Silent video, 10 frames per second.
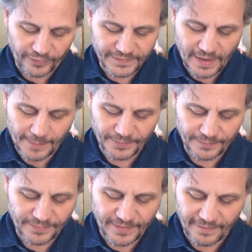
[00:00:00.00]
the top
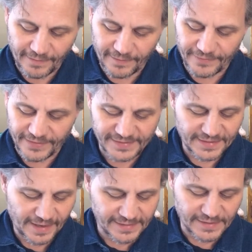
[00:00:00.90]
thereof and the
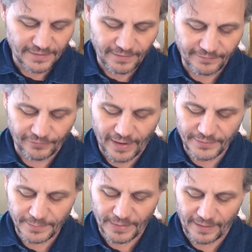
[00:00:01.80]
sides thereof
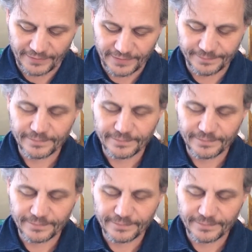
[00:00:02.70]
round about,